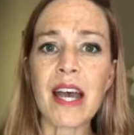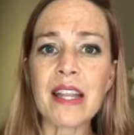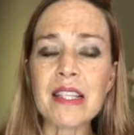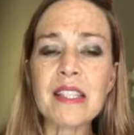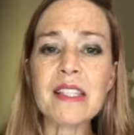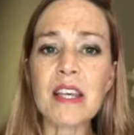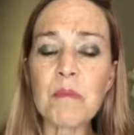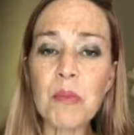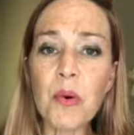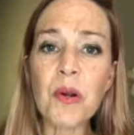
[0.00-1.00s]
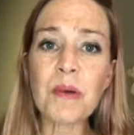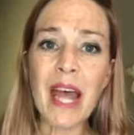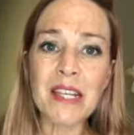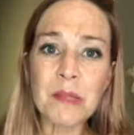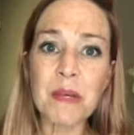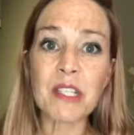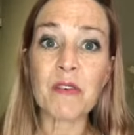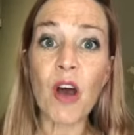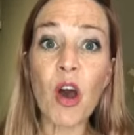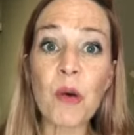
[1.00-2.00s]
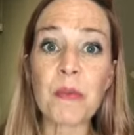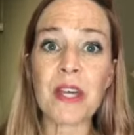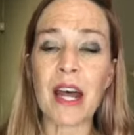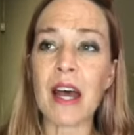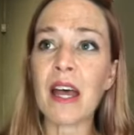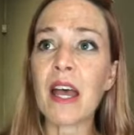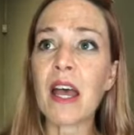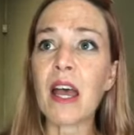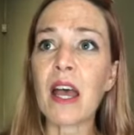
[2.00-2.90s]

And this is the important aspect of hope that I